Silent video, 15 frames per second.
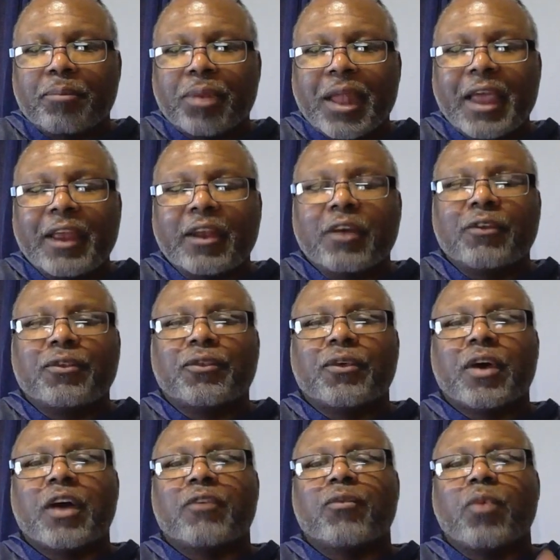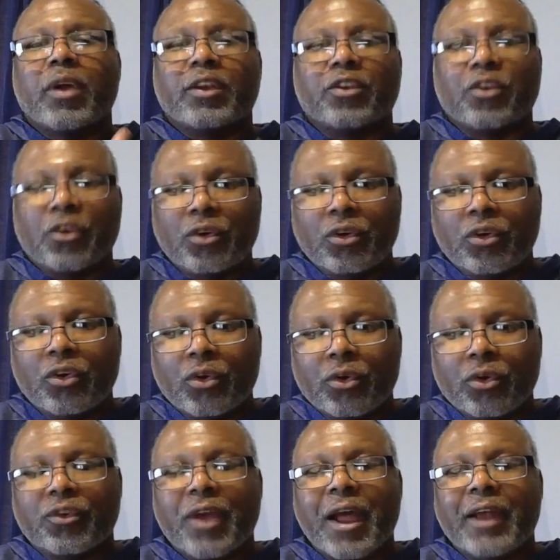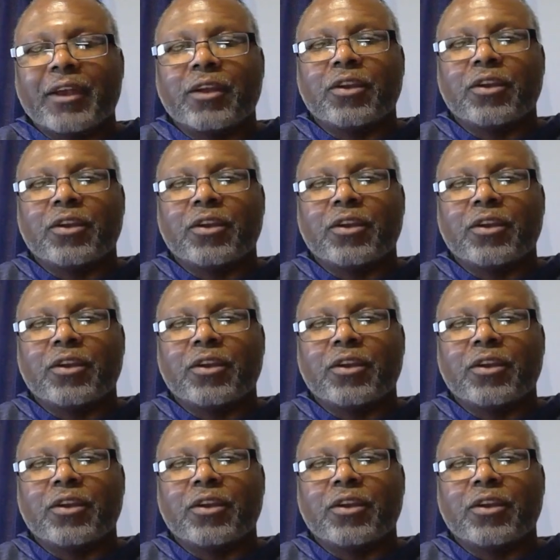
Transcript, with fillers: plaintiff of what you're trying to